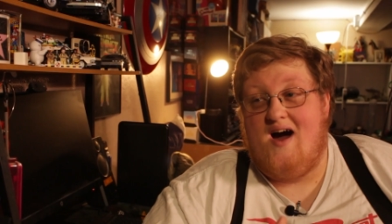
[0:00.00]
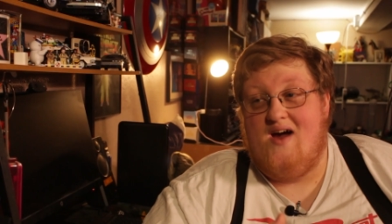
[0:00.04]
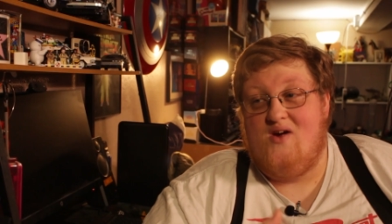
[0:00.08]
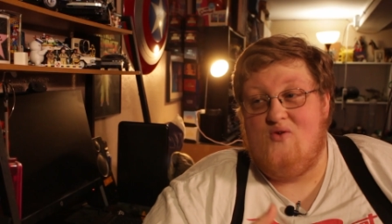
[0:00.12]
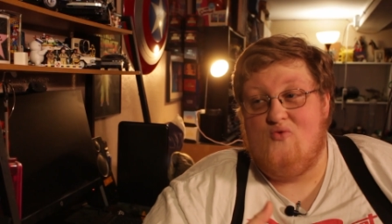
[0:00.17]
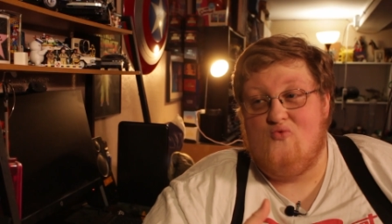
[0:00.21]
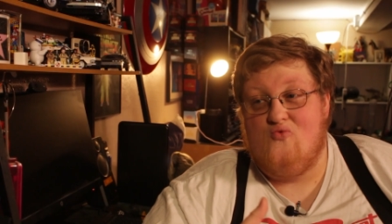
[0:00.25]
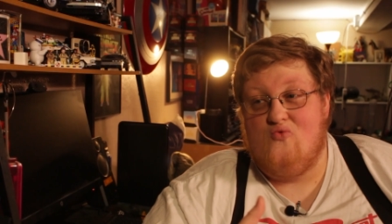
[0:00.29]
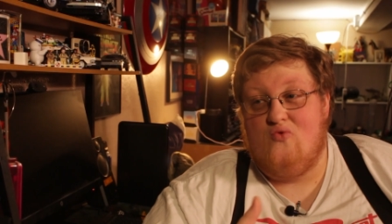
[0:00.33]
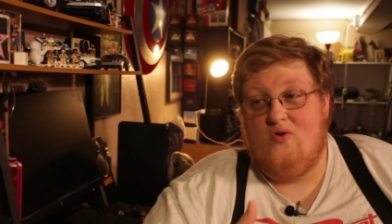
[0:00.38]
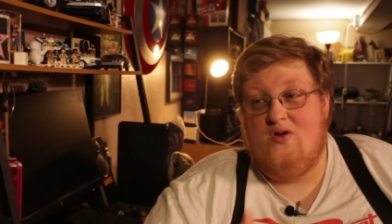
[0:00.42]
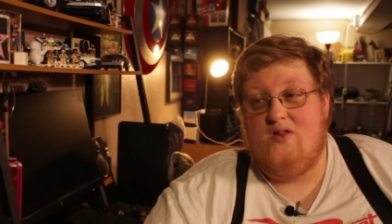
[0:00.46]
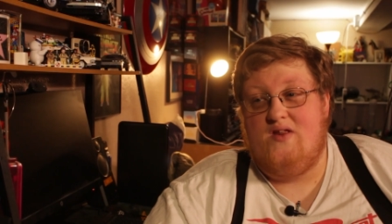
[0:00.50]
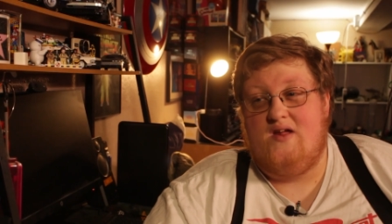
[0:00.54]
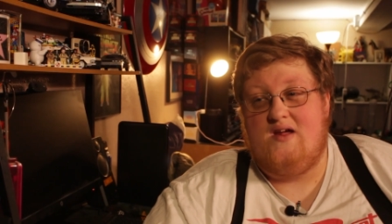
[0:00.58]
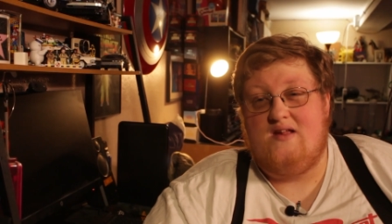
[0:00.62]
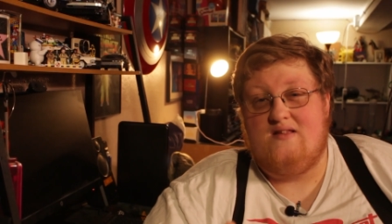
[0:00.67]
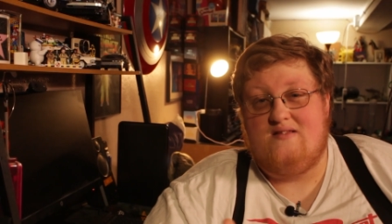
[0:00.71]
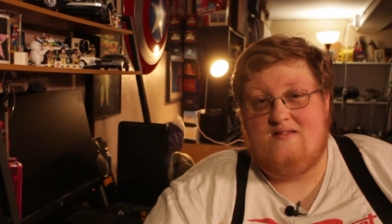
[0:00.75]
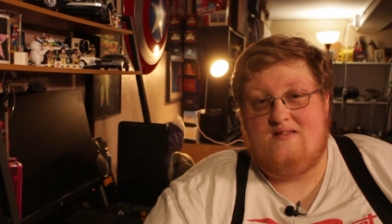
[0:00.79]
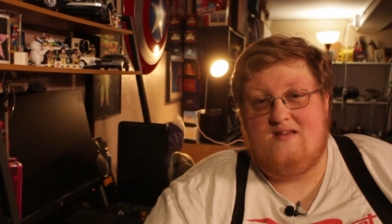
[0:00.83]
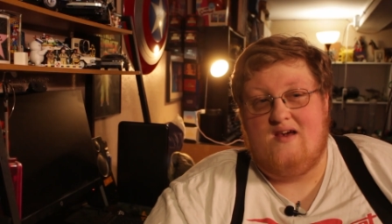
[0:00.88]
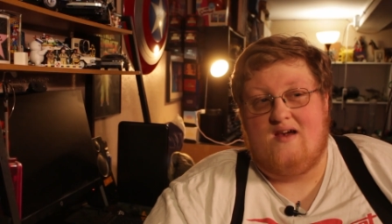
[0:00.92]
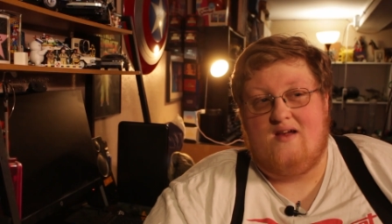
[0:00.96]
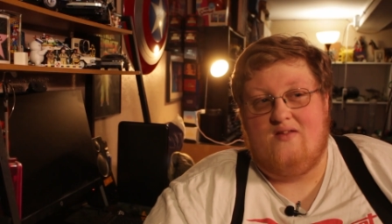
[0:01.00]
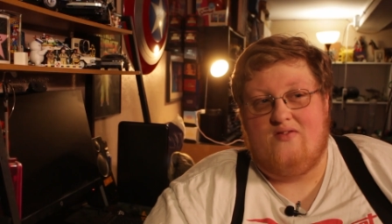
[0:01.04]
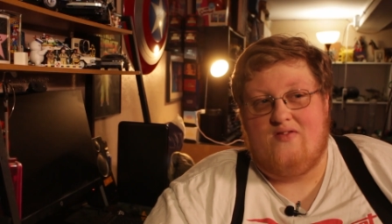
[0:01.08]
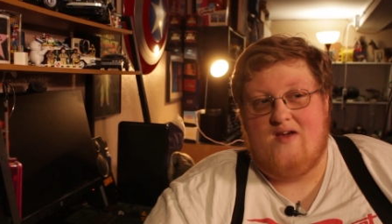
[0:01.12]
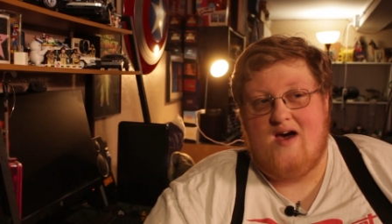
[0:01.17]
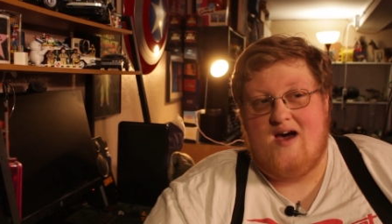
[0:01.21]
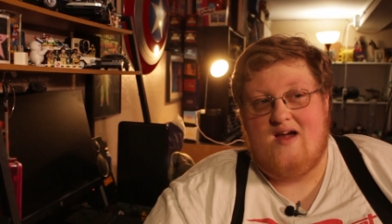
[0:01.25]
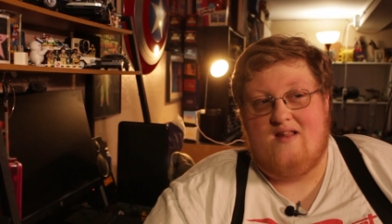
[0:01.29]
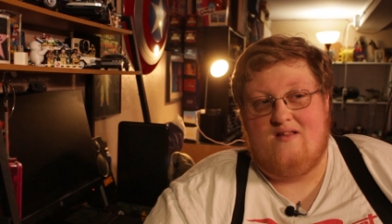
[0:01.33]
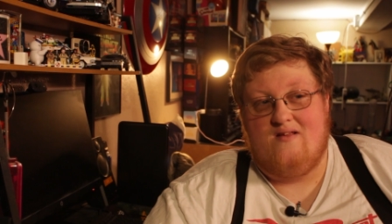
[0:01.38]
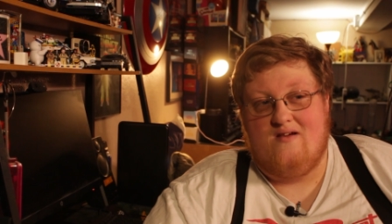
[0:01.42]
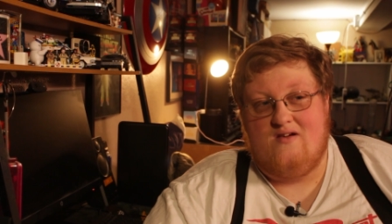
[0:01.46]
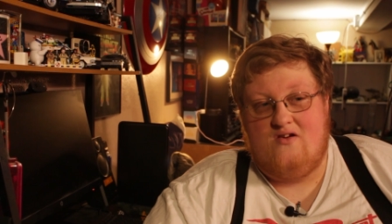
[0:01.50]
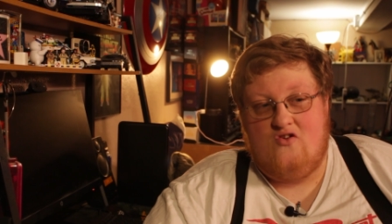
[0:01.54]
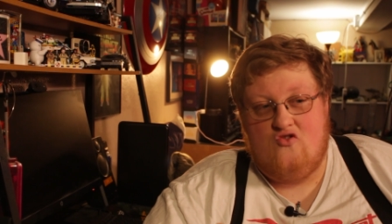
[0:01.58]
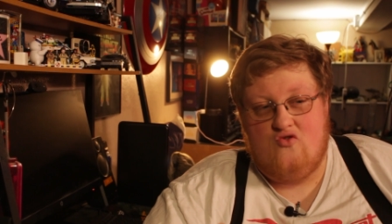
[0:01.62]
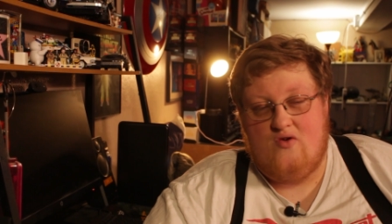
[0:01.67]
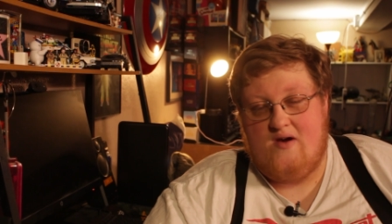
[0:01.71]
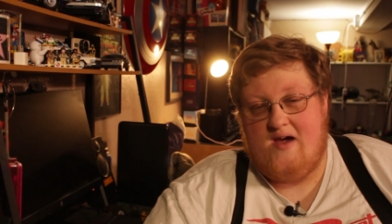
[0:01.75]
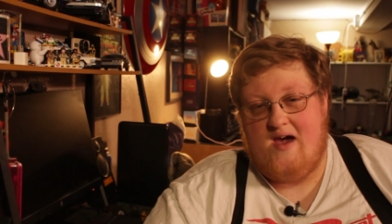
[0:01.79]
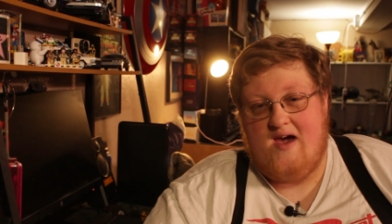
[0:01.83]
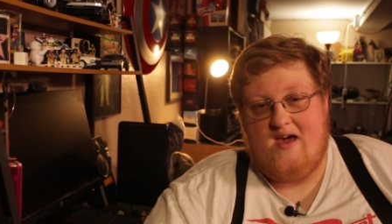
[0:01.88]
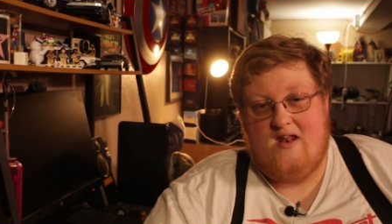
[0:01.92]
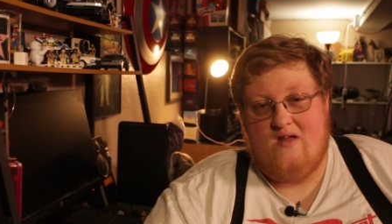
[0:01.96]
I really dig that
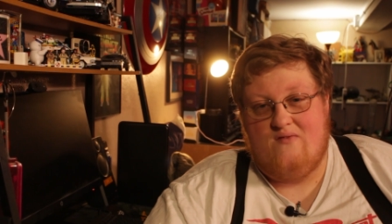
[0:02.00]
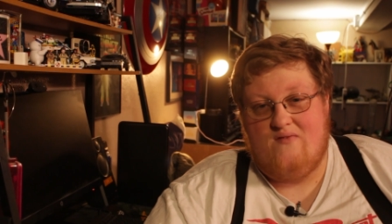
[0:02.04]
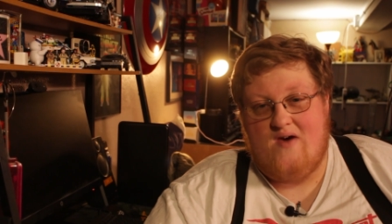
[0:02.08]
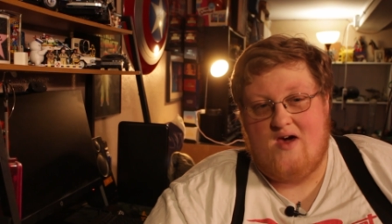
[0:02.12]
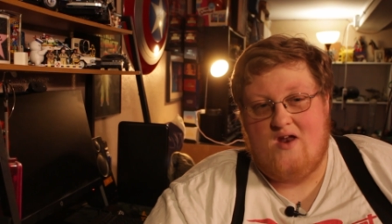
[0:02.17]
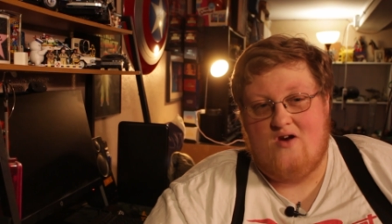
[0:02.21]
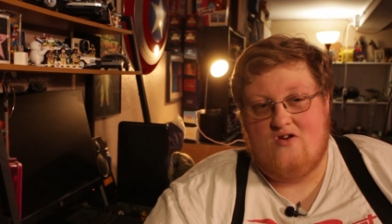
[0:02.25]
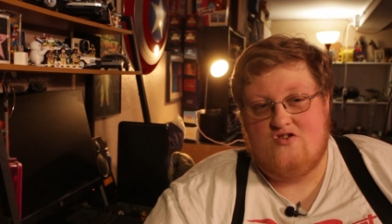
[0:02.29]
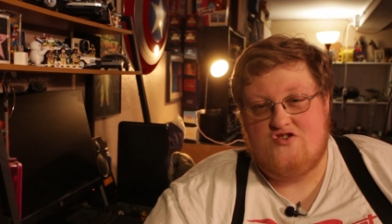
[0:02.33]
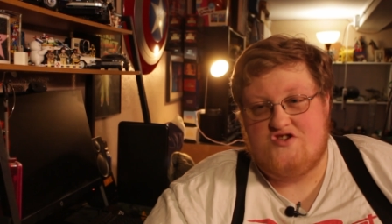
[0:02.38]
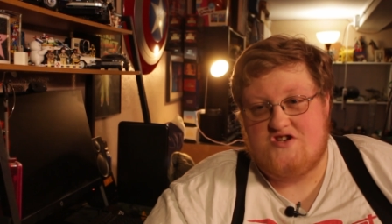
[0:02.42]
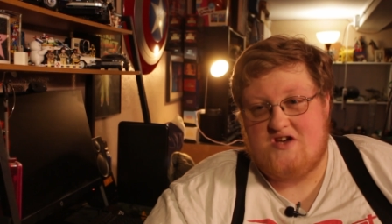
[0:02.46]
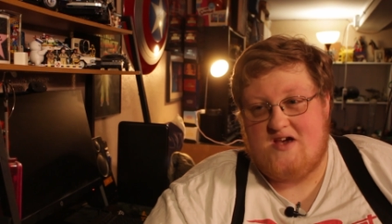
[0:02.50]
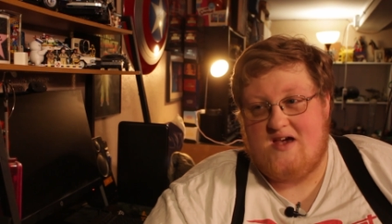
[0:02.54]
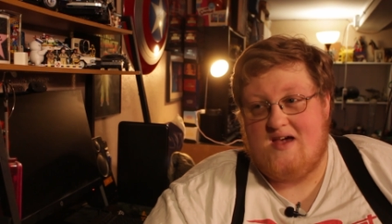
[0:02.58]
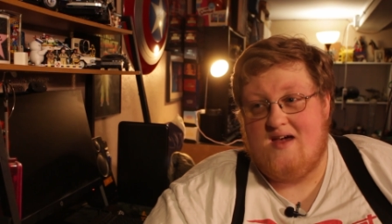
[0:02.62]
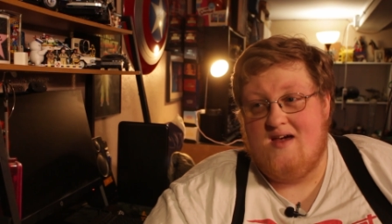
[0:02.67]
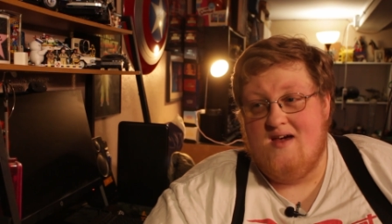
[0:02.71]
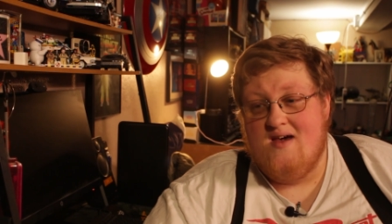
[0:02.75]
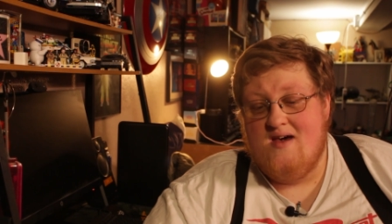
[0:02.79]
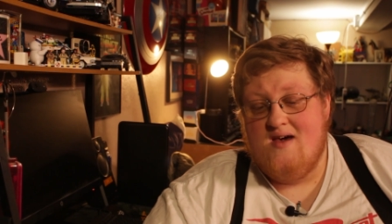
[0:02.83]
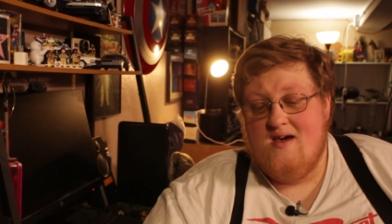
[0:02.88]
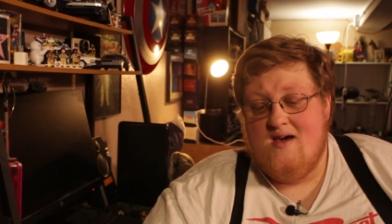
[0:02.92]
creative energy.